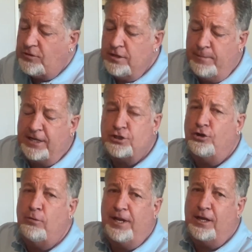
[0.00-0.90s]
make sure
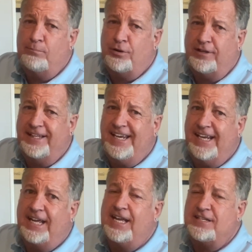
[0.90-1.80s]
nobody can put a
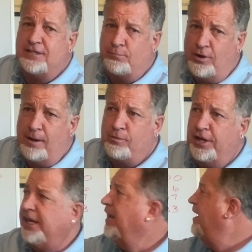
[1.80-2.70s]
lien against the
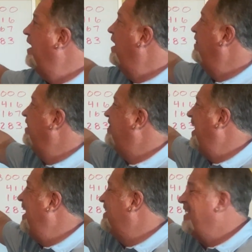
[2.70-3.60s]
property that
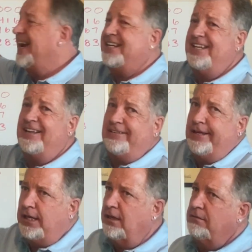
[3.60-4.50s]
they
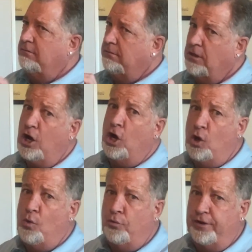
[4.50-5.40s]
technically
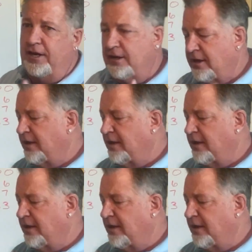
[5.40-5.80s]
own